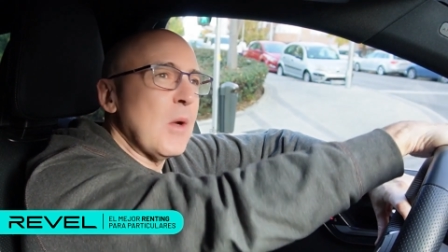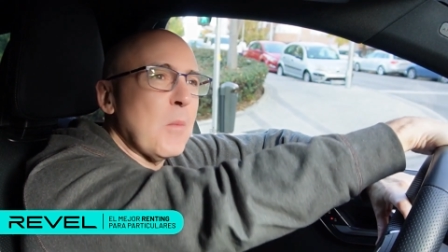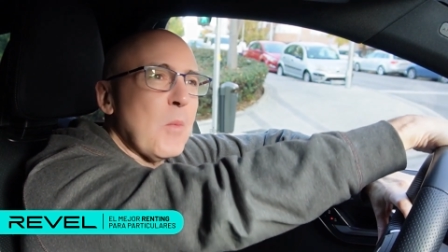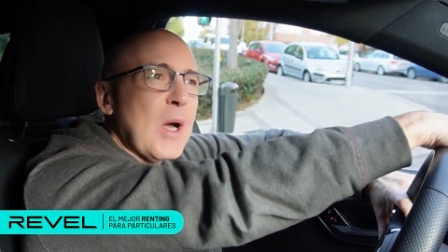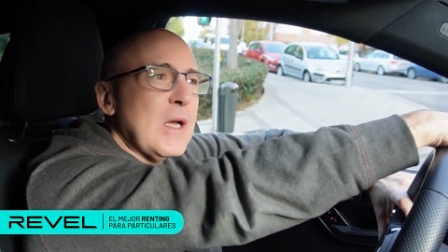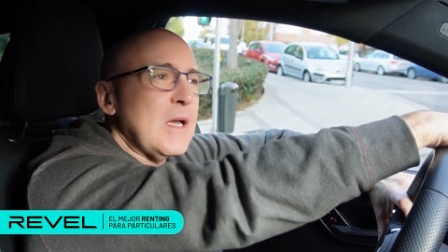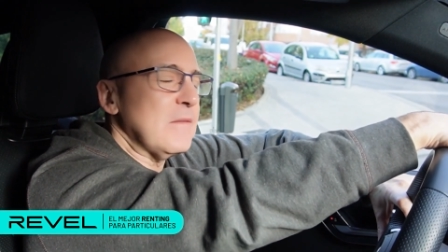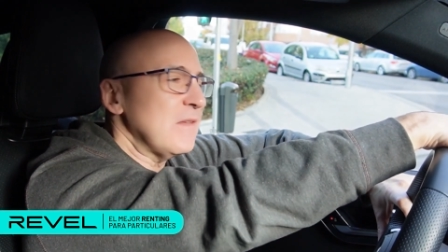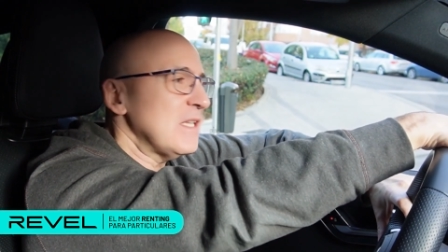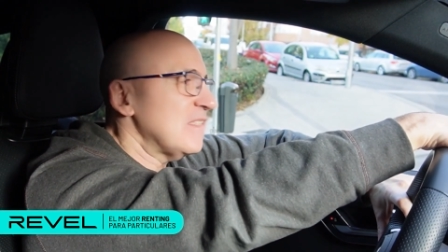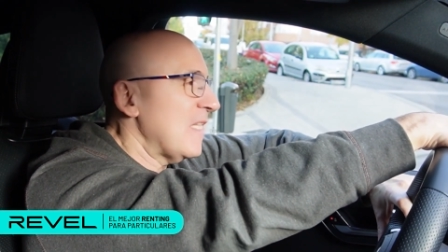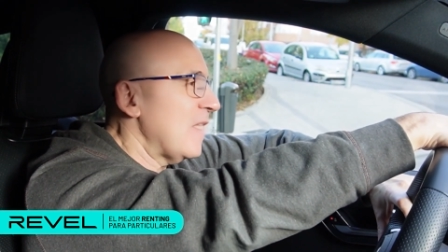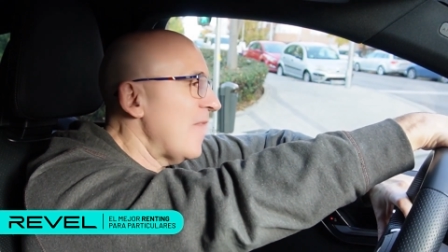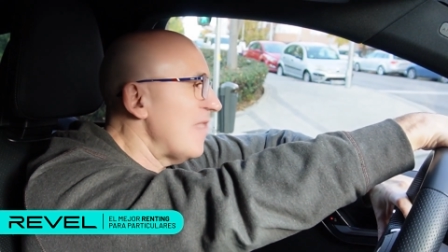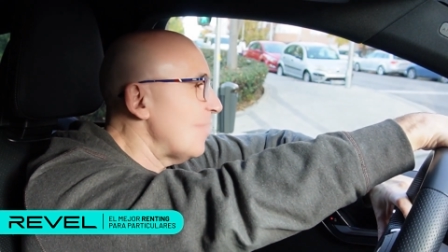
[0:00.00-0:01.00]
well, the friends
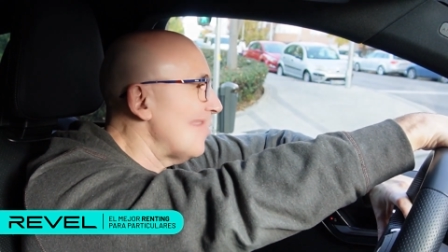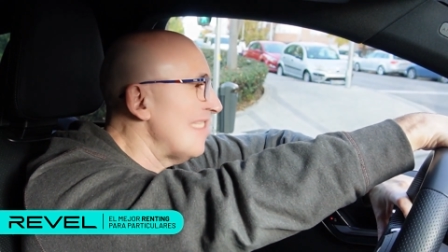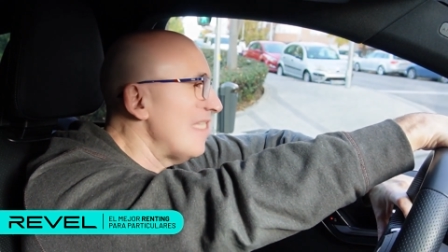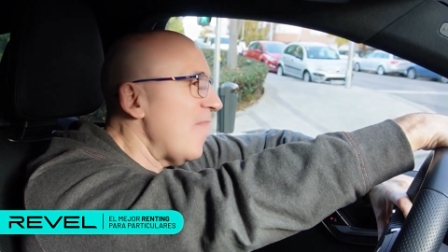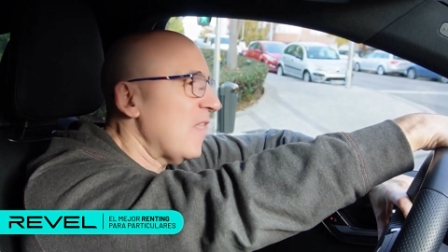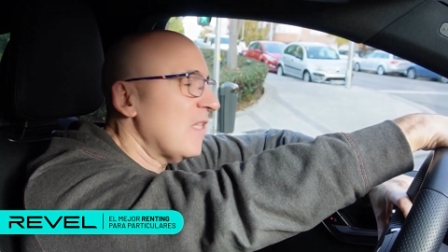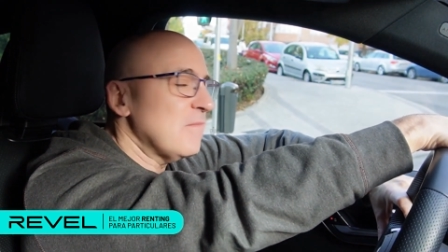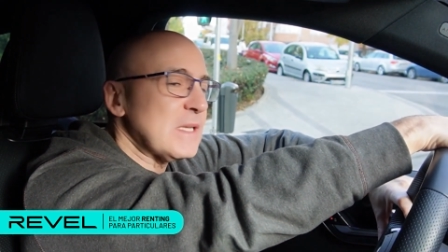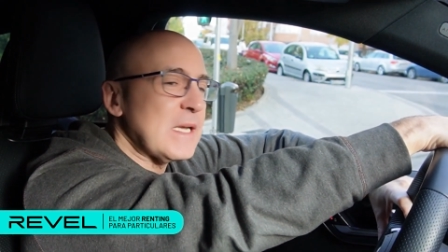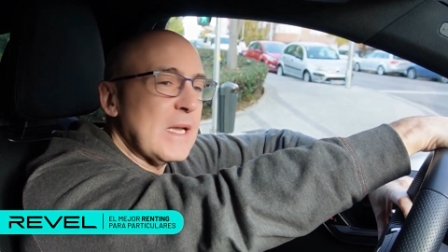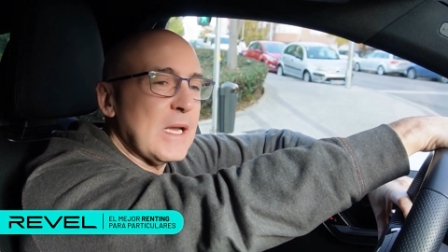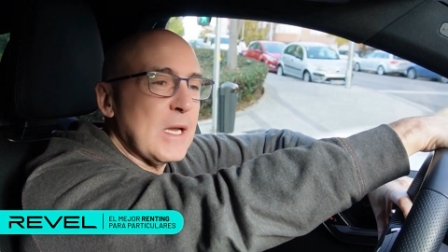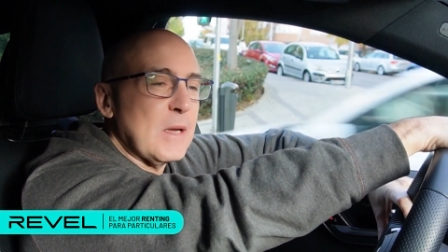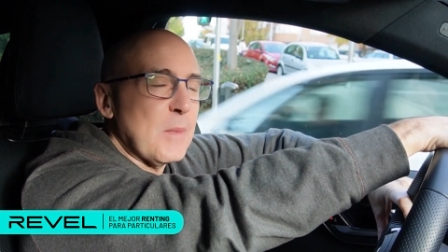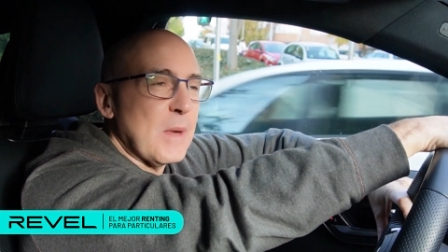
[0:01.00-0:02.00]
at Rebel have something
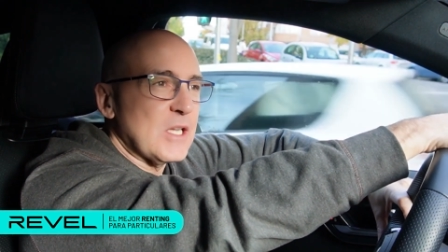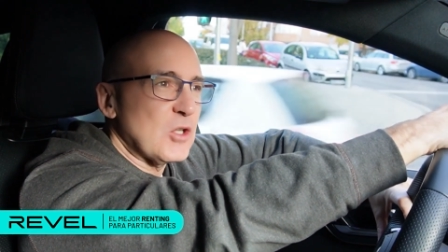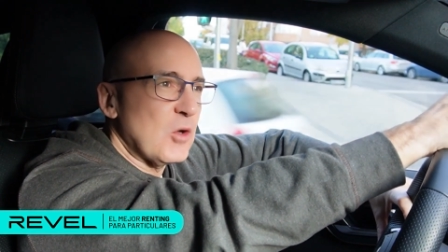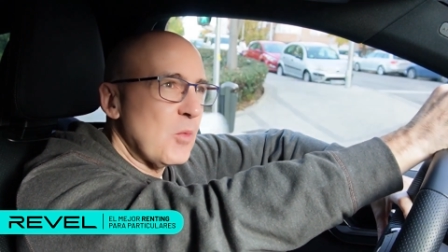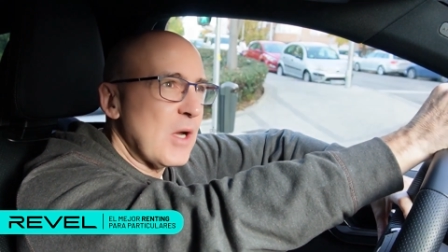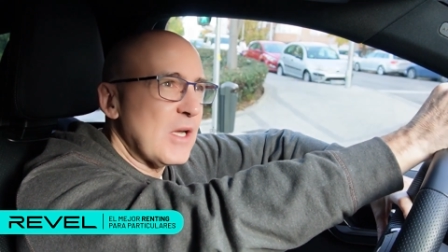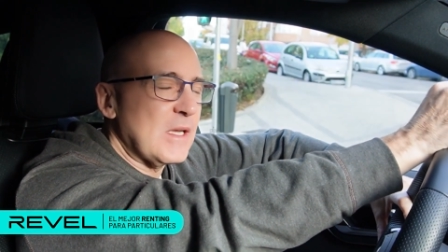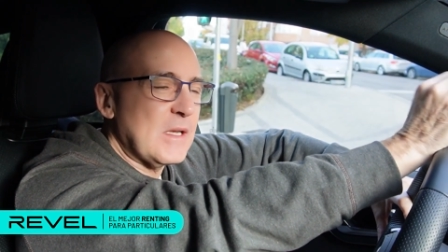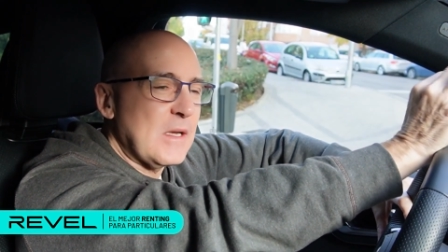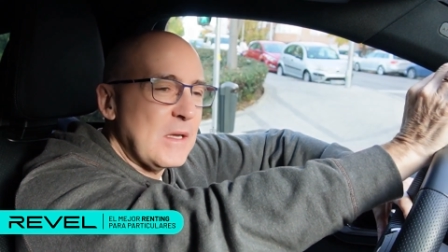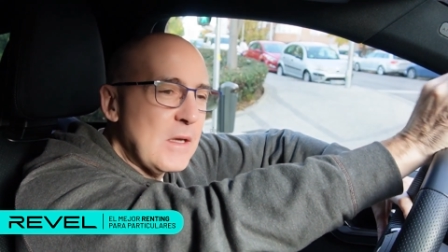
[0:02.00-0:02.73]
that can make you win.